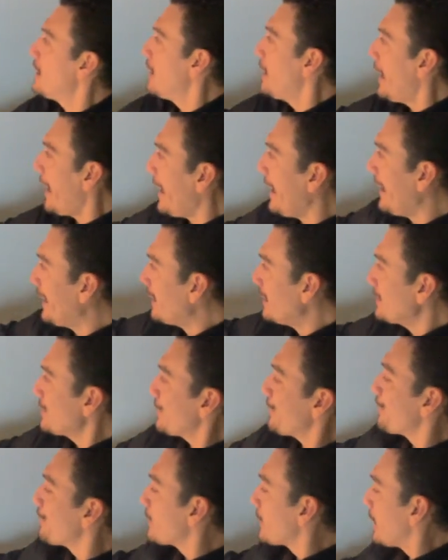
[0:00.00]
And
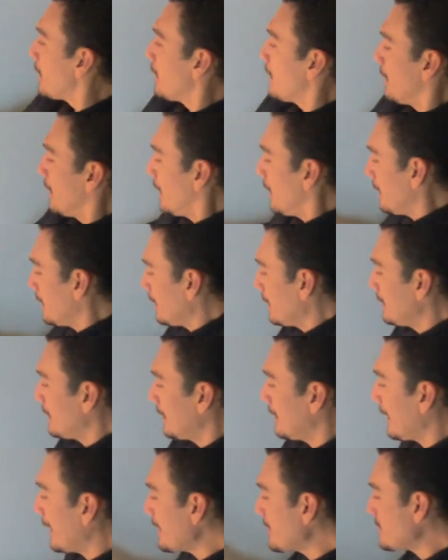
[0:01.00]

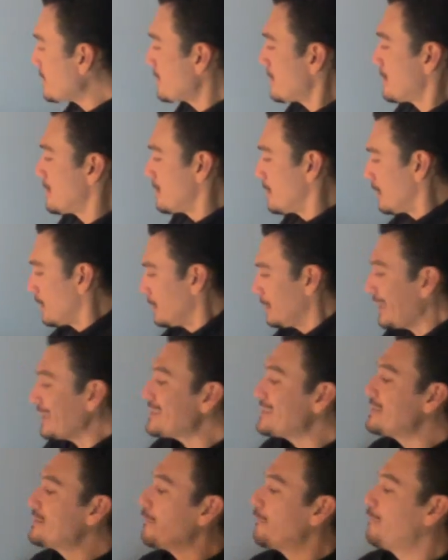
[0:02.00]
let's
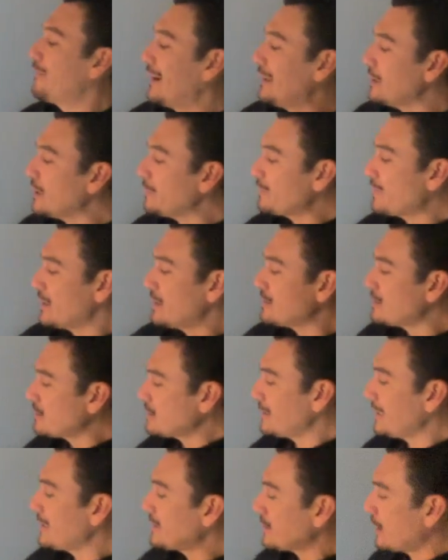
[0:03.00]
develop this,
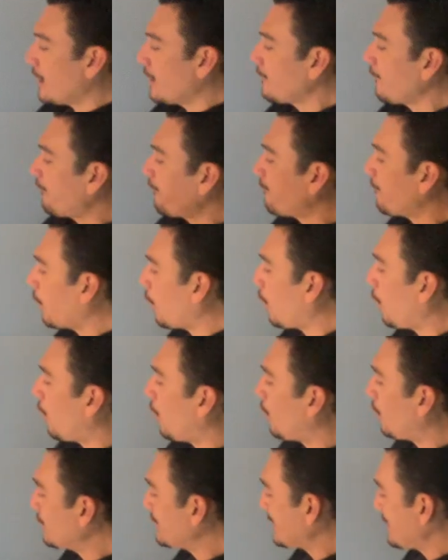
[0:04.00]
let's
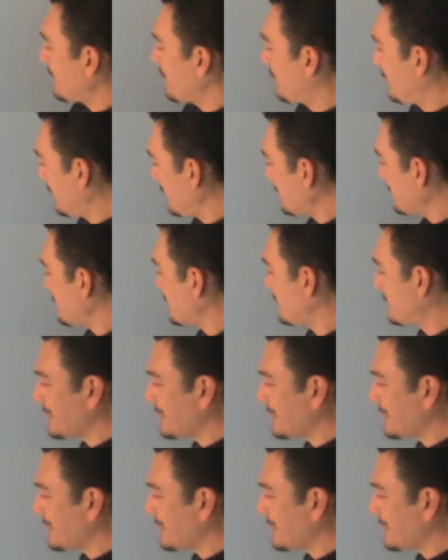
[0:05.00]
unfold this